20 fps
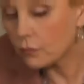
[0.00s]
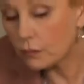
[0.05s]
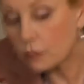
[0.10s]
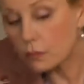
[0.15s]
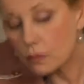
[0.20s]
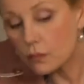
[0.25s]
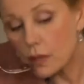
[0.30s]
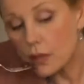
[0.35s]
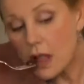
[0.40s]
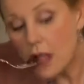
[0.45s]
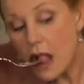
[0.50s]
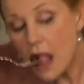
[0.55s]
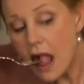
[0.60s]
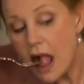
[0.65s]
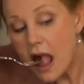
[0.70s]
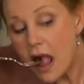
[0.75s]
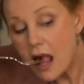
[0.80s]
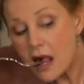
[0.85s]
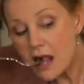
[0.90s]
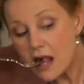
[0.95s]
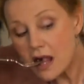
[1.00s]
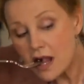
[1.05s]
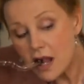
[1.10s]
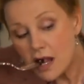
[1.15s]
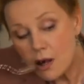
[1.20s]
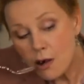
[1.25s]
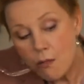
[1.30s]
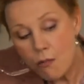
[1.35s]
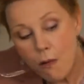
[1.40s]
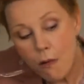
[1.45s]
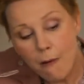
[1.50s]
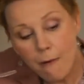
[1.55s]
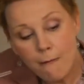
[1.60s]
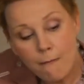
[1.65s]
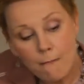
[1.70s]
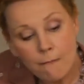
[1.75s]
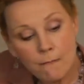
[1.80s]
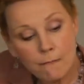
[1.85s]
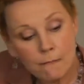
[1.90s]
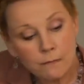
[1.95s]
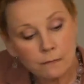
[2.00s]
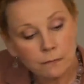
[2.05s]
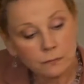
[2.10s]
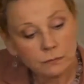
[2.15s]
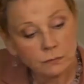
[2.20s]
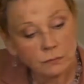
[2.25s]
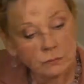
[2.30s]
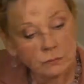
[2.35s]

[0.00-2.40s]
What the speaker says: and there is no early detection test.